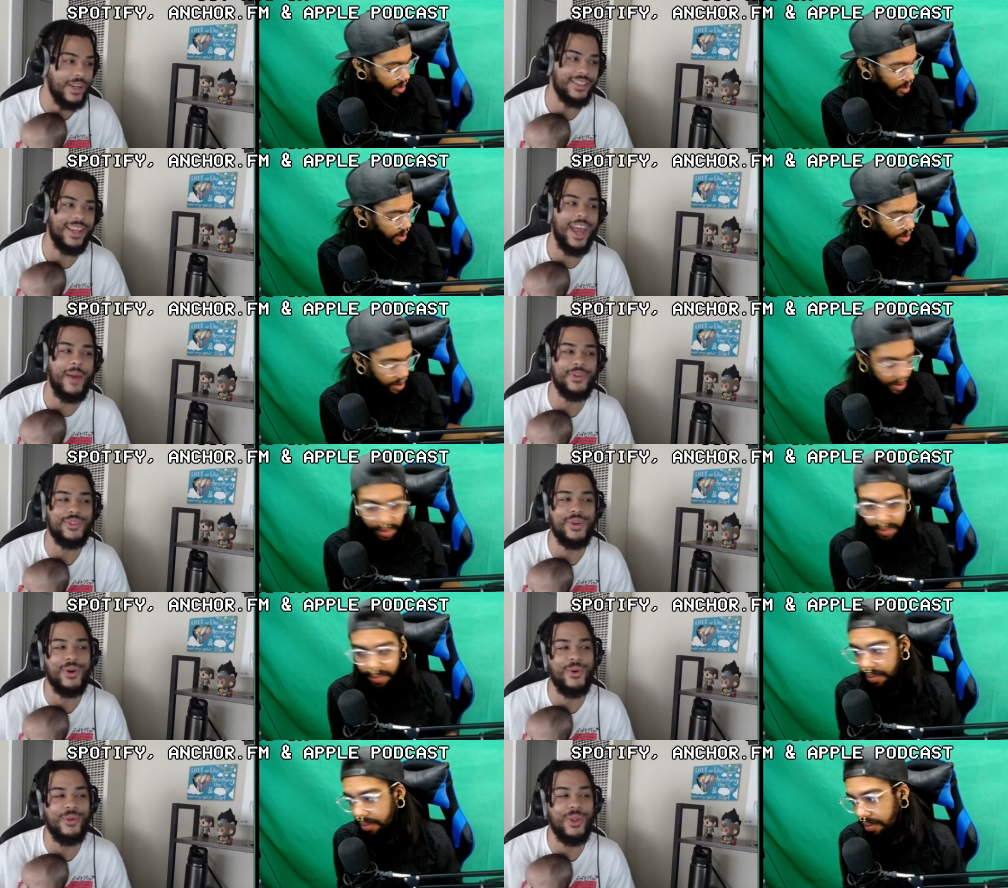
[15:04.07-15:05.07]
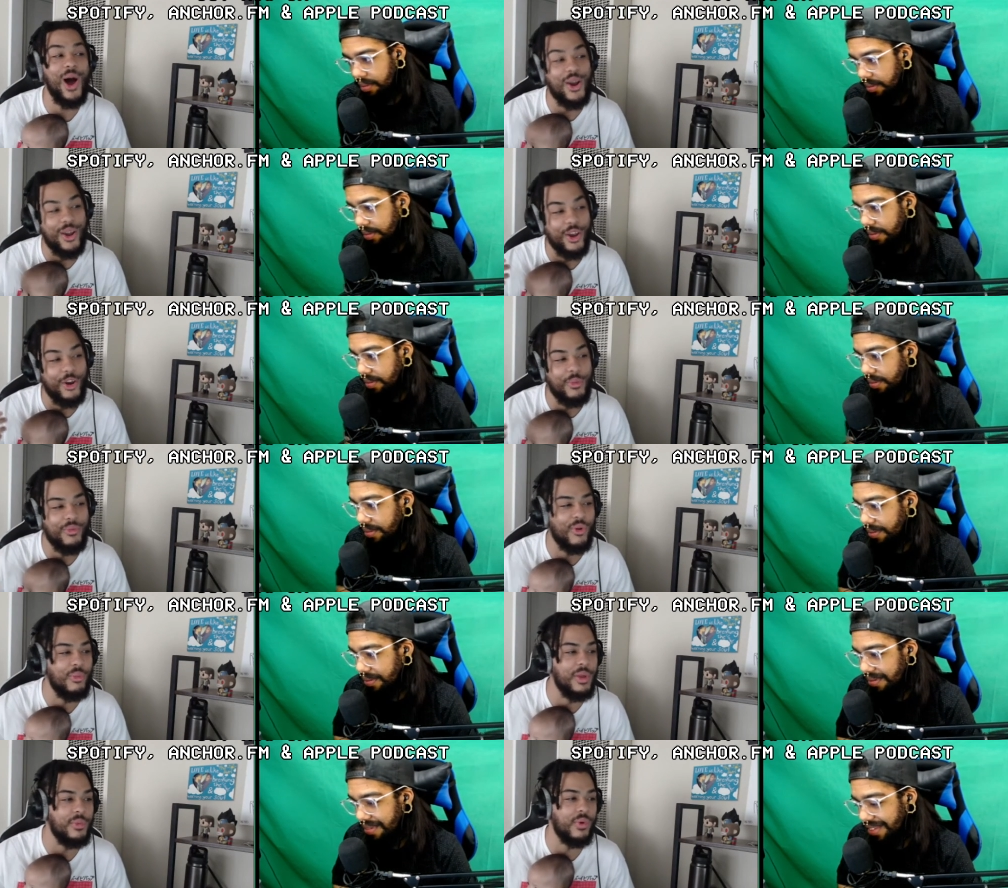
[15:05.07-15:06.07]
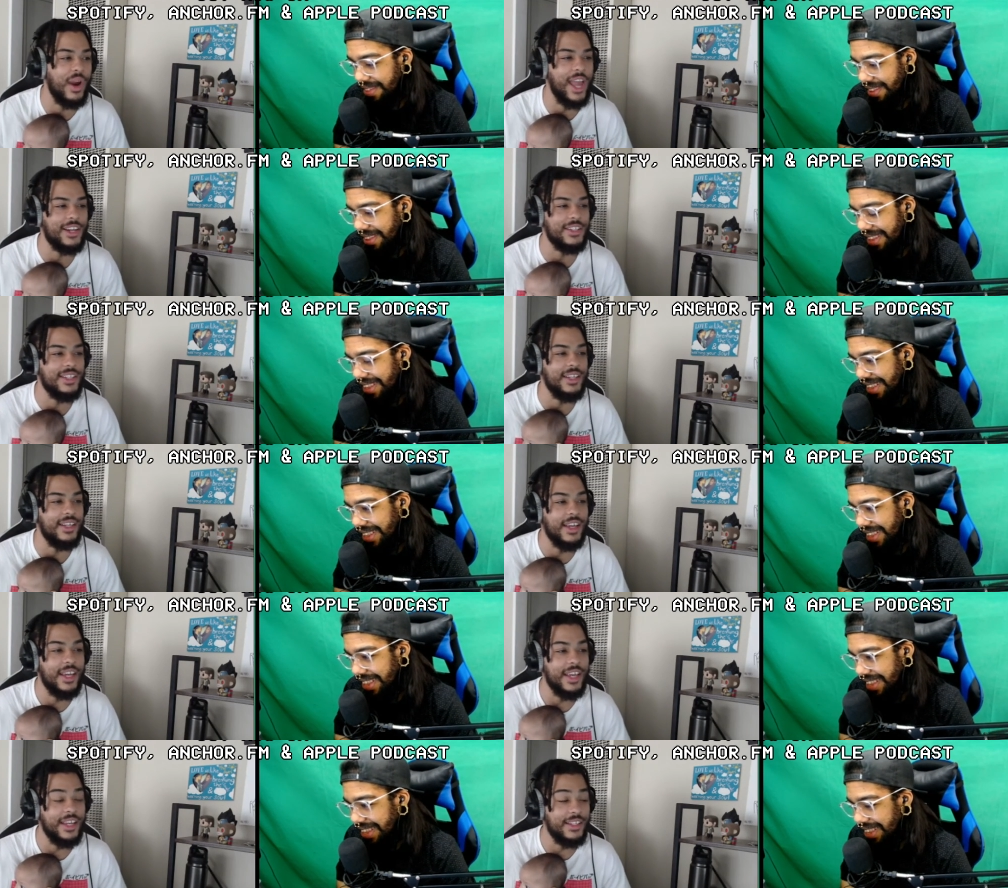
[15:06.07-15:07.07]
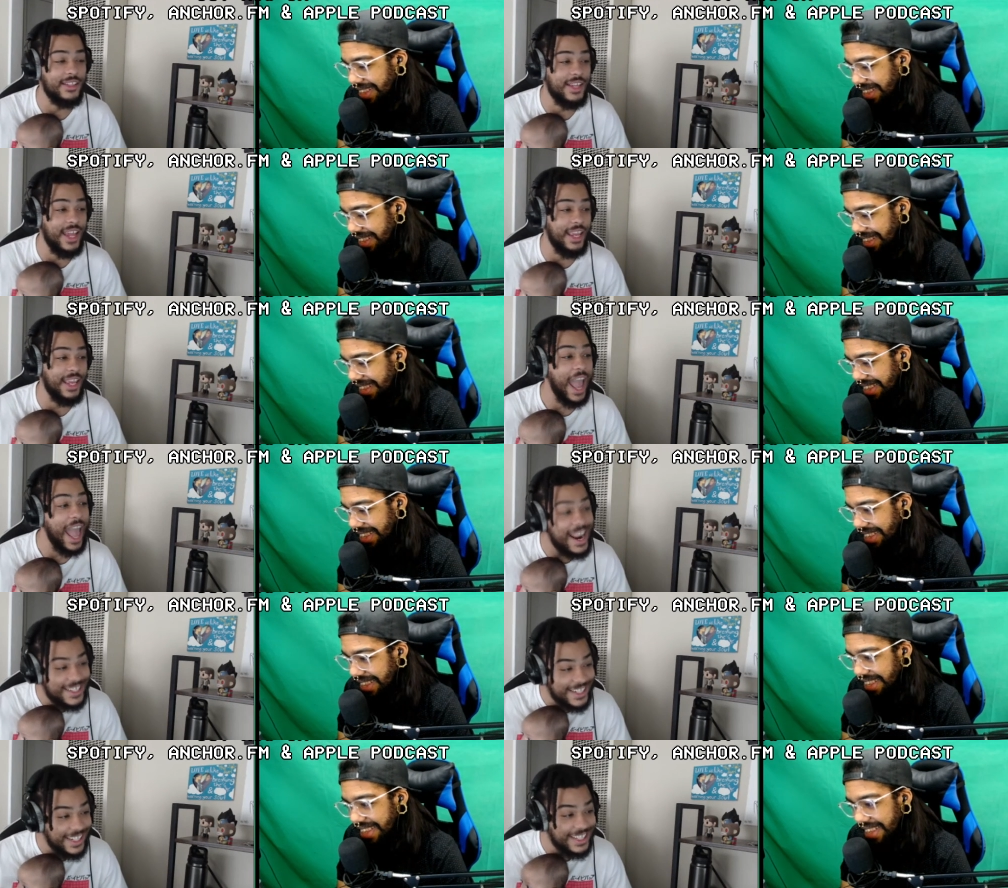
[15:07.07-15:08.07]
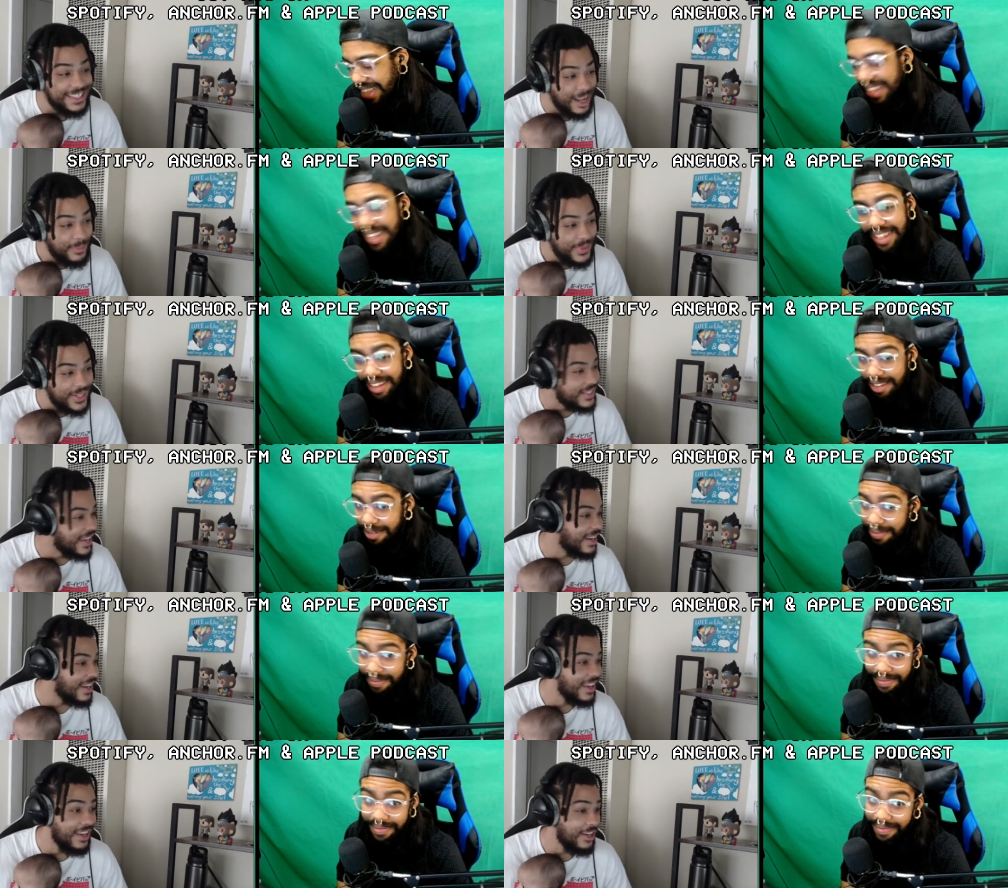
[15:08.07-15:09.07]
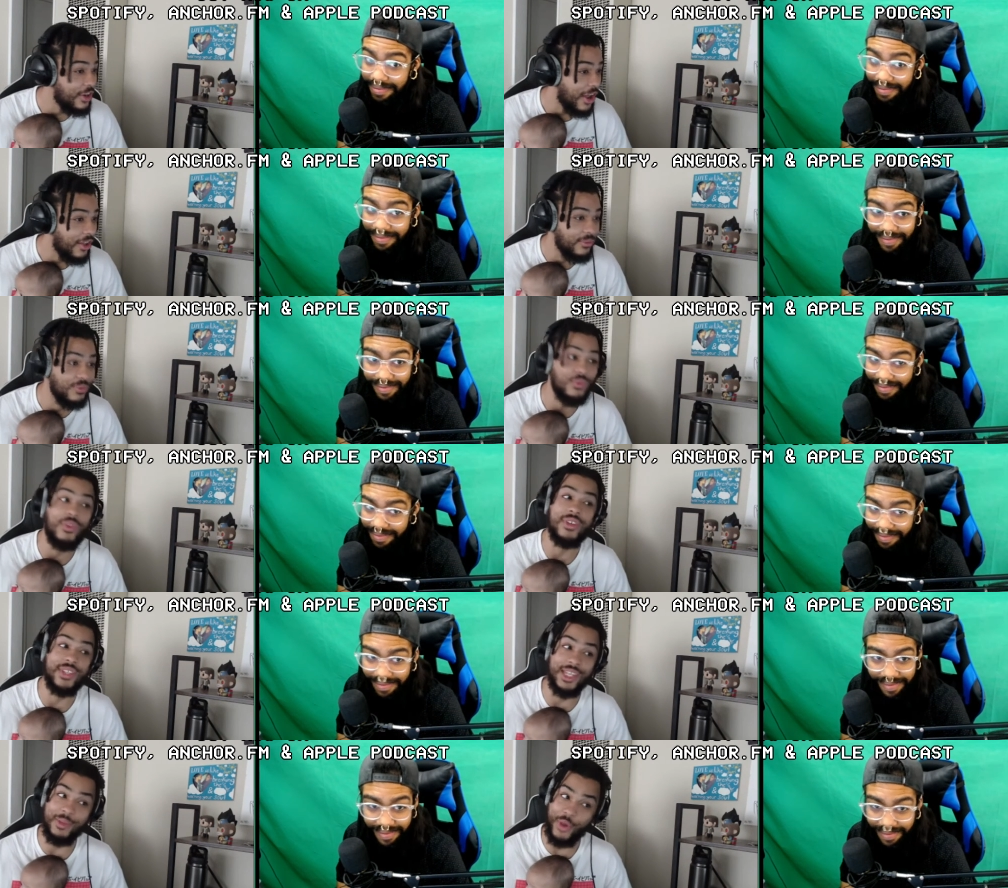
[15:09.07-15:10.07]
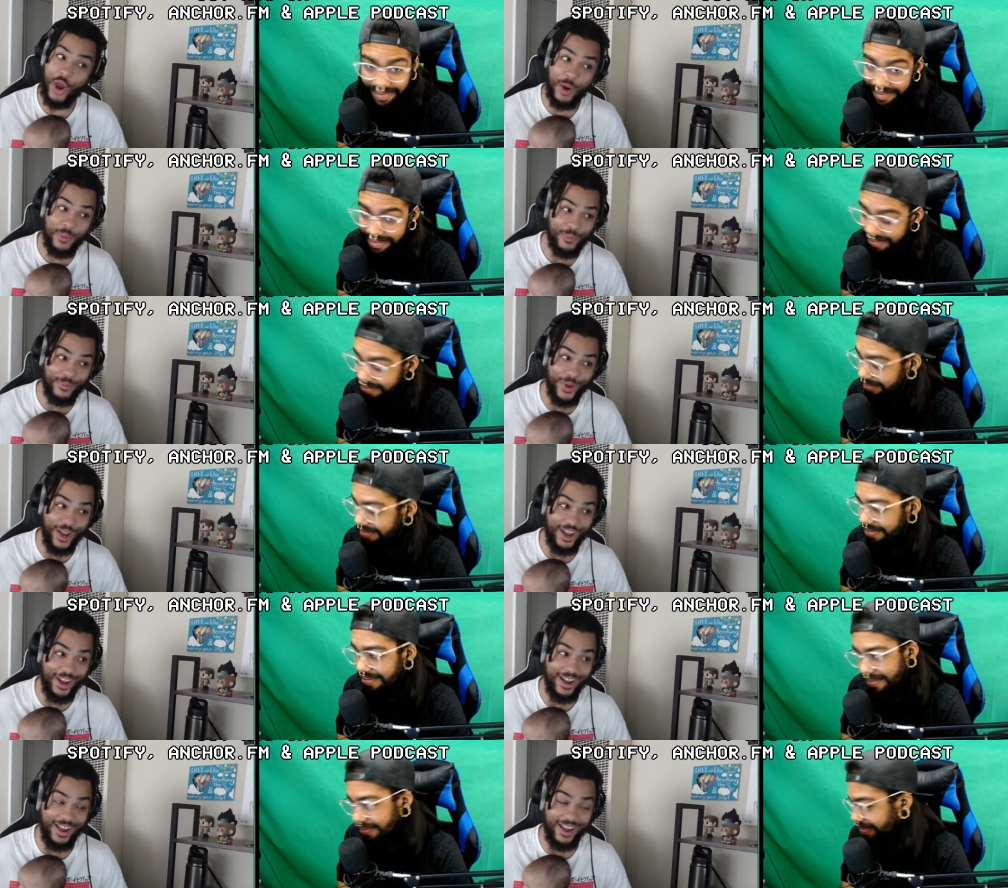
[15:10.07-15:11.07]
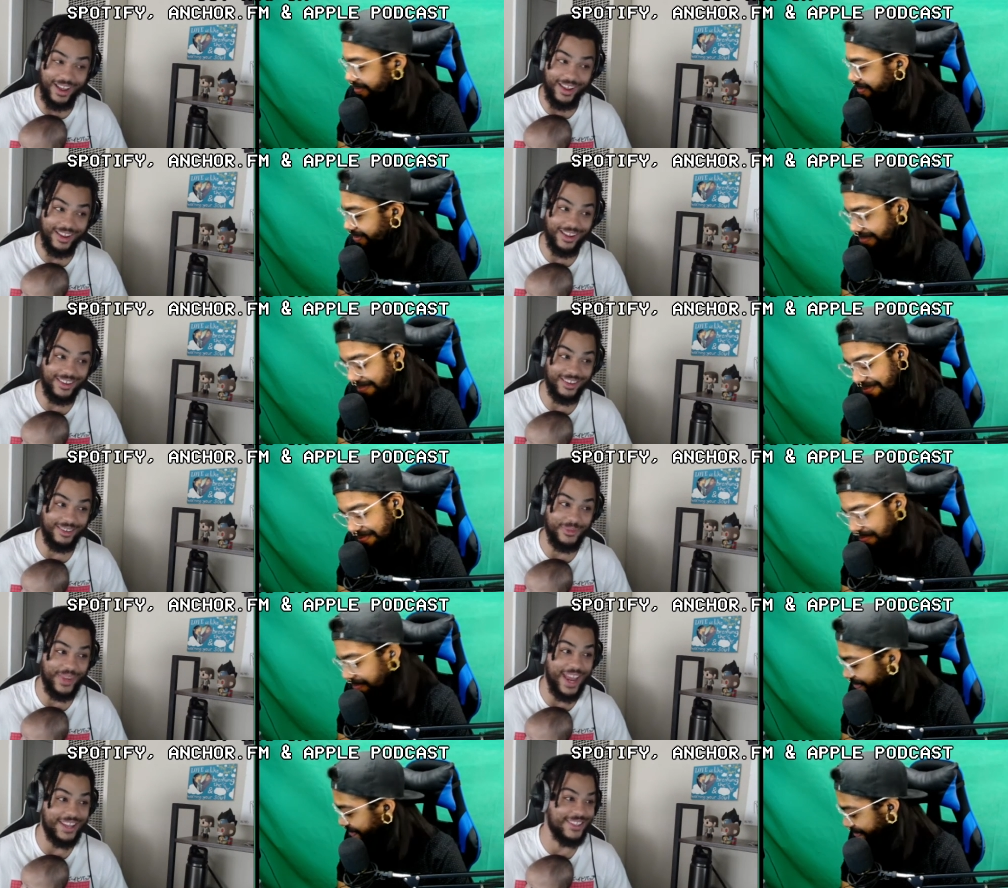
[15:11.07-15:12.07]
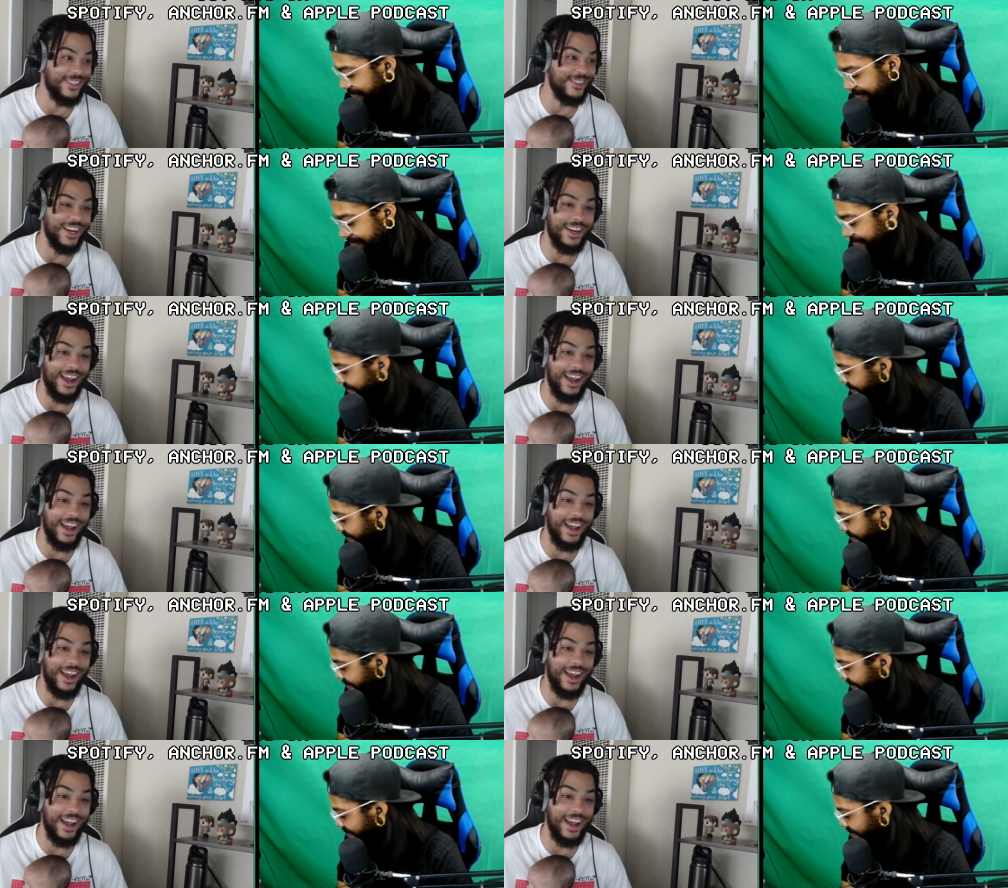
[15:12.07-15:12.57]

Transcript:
Speaker 1: Because it happened so long ago before people were actually taking action against companies like, you know, the CDPR a fiasco right now.